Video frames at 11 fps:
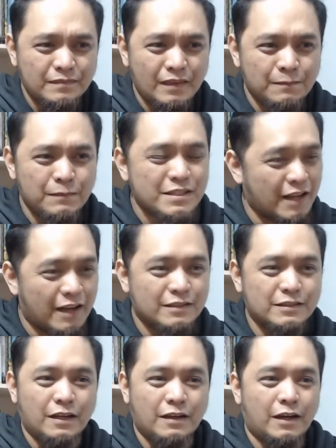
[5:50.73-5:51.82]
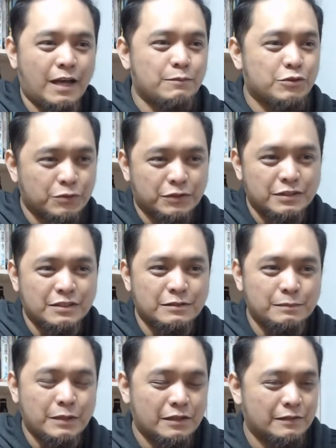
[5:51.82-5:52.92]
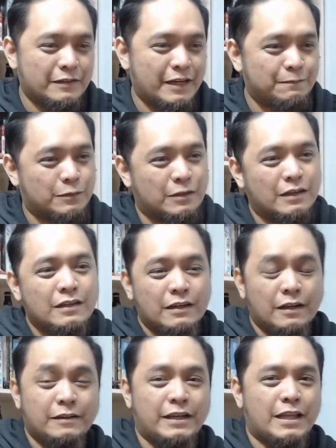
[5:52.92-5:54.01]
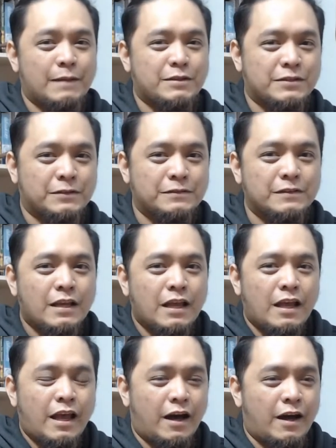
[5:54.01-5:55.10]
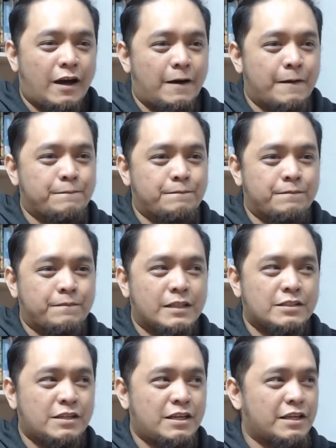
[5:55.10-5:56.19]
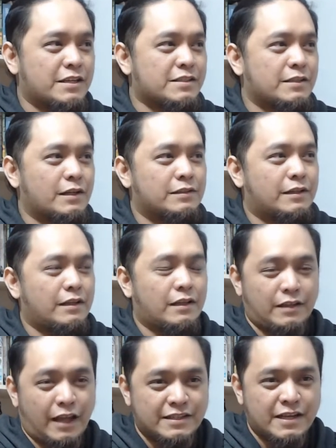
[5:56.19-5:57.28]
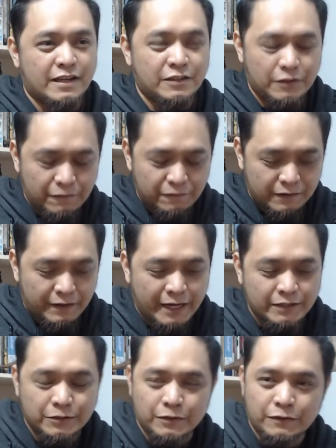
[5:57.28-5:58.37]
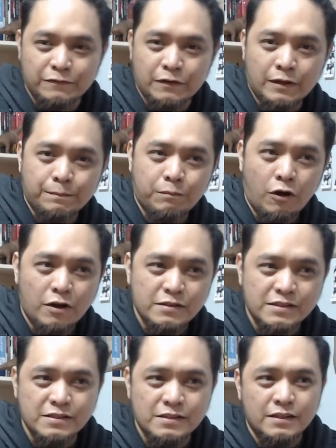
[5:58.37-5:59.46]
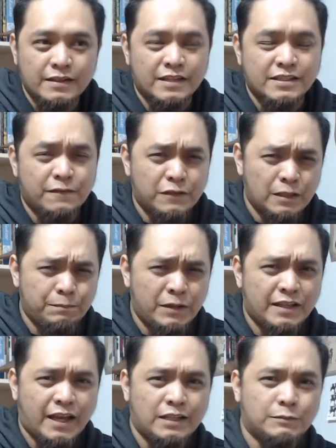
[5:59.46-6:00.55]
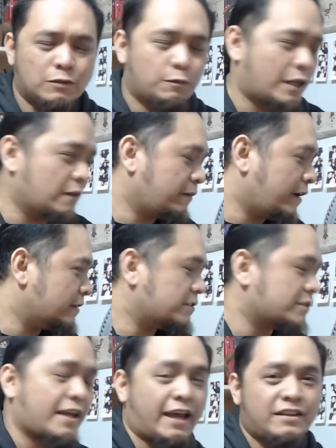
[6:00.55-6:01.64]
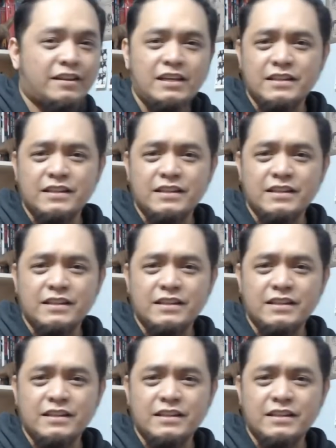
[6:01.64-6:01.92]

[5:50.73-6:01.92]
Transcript: basta, uh, I'm sure this will be a great pro a great episode. Um, she is the executive director of uh, P A W S. That's the Philippine Animal Welfare Society.